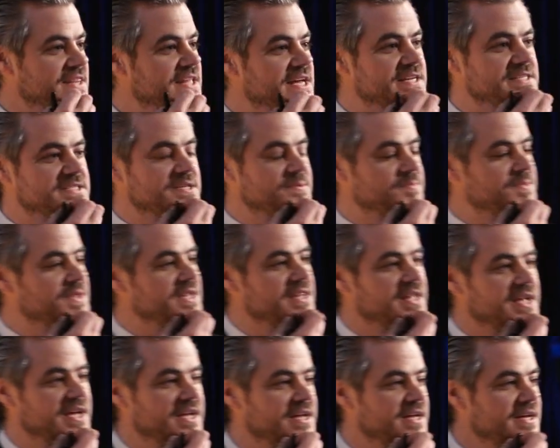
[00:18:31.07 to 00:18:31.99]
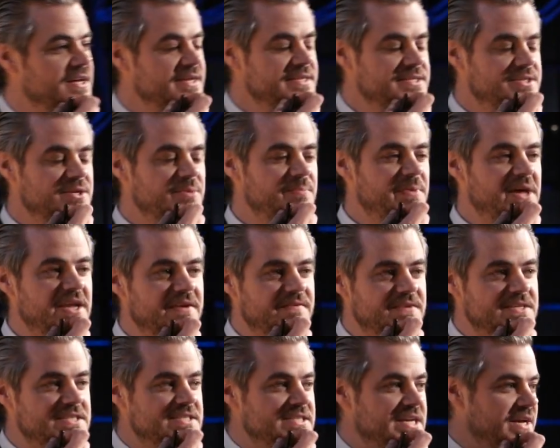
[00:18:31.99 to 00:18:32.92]
thing, something that so many of
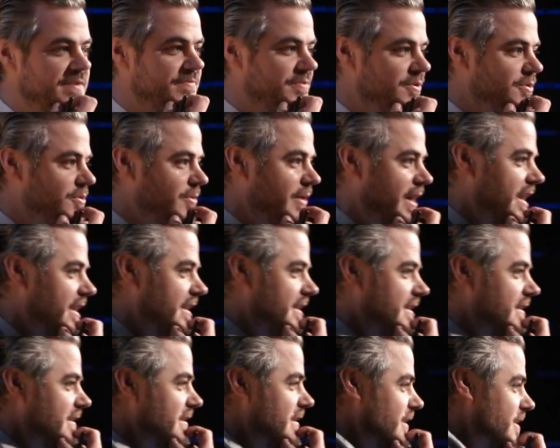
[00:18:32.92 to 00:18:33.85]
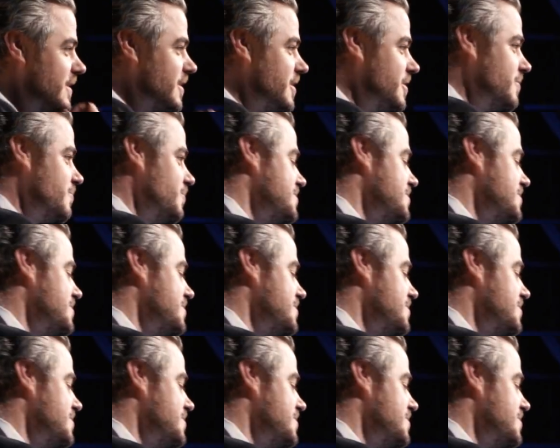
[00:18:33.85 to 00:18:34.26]
us take for granted could